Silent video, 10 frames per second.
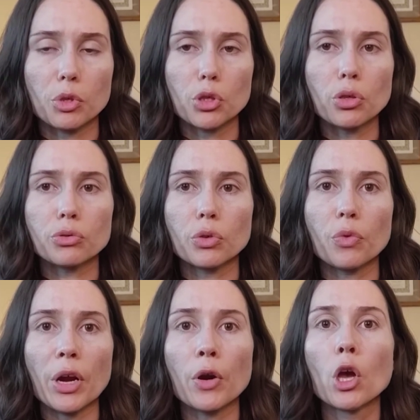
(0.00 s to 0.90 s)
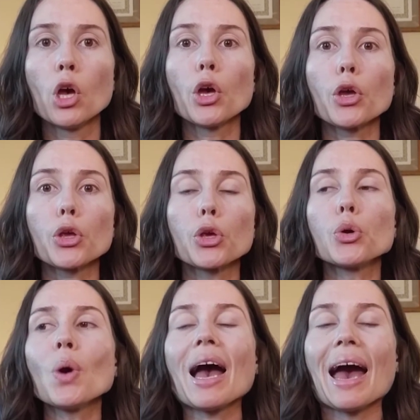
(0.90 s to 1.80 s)
were children where
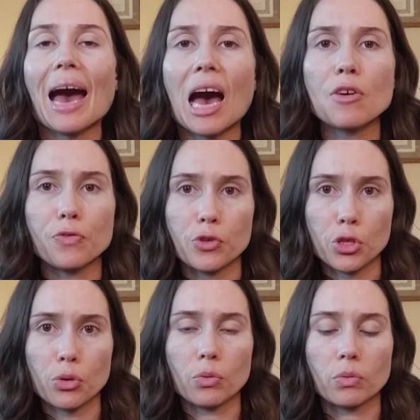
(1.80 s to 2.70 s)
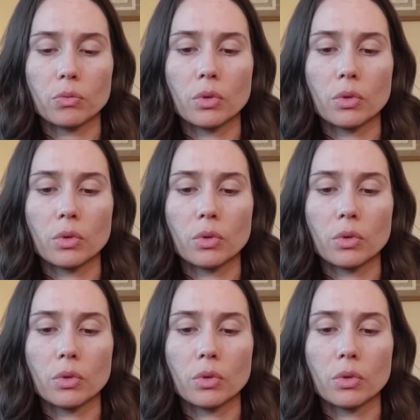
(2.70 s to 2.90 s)
you have to.